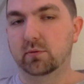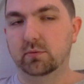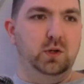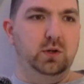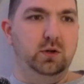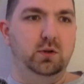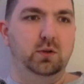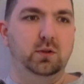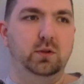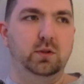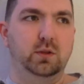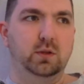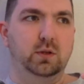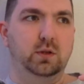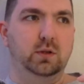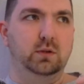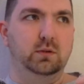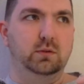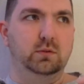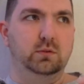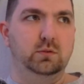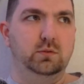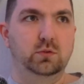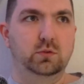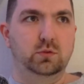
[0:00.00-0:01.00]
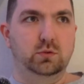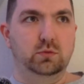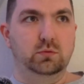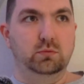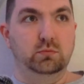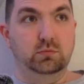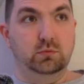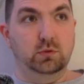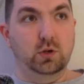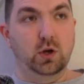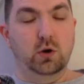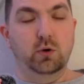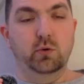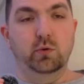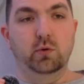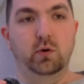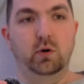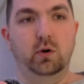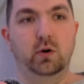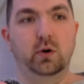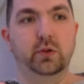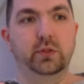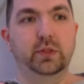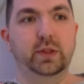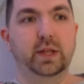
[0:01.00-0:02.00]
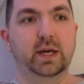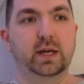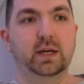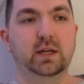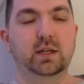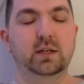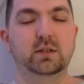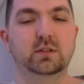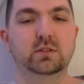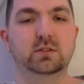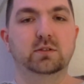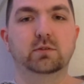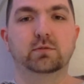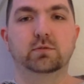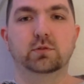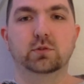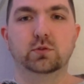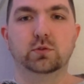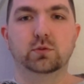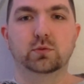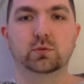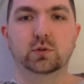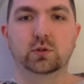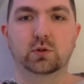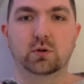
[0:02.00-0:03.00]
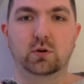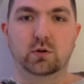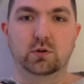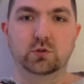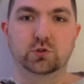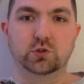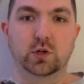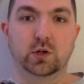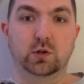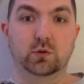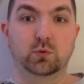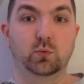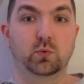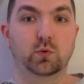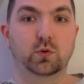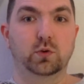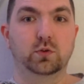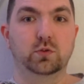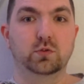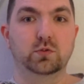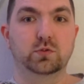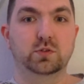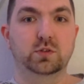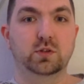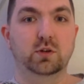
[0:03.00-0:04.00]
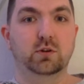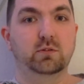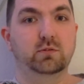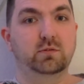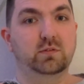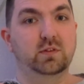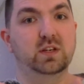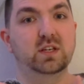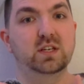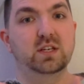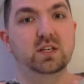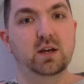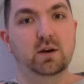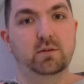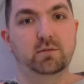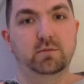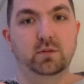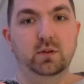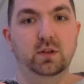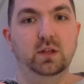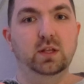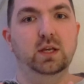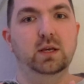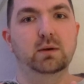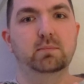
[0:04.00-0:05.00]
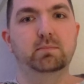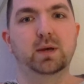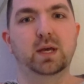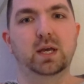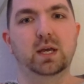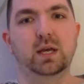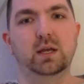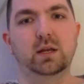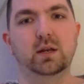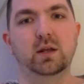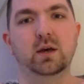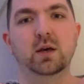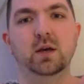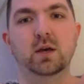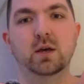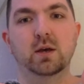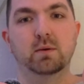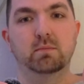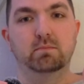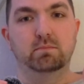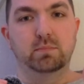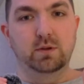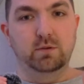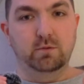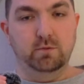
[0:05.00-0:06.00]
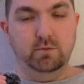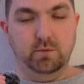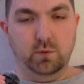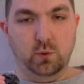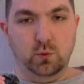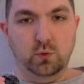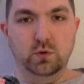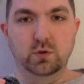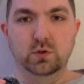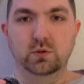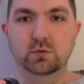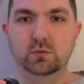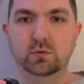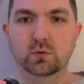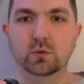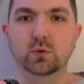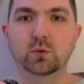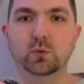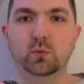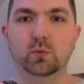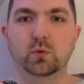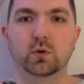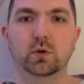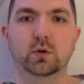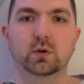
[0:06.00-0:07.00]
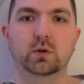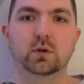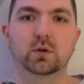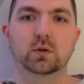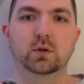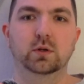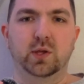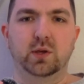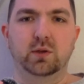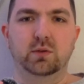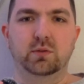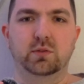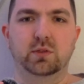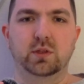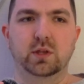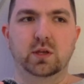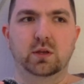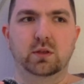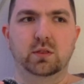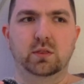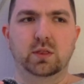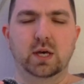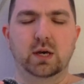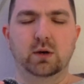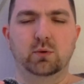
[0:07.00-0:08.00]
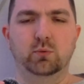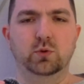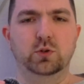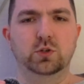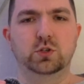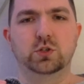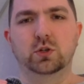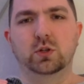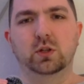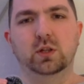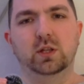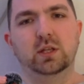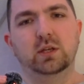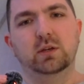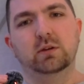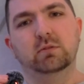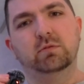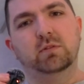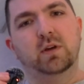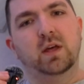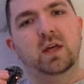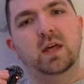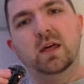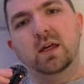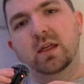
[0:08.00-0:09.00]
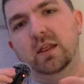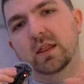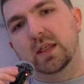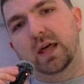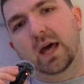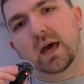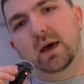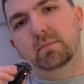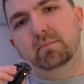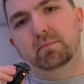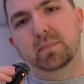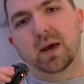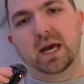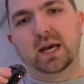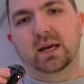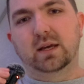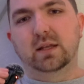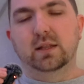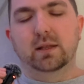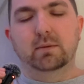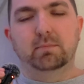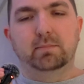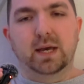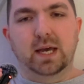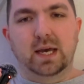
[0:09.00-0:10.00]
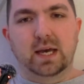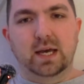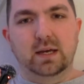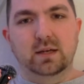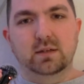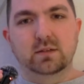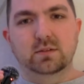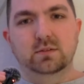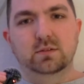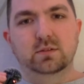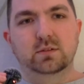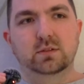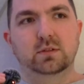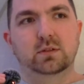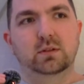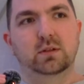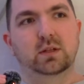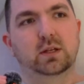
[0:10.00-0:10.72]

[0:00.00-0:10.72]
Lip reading: Another thing to go on that is if you're doing contract work yourself, definitely get paid before you do the work. I think that we should leave that back in the past.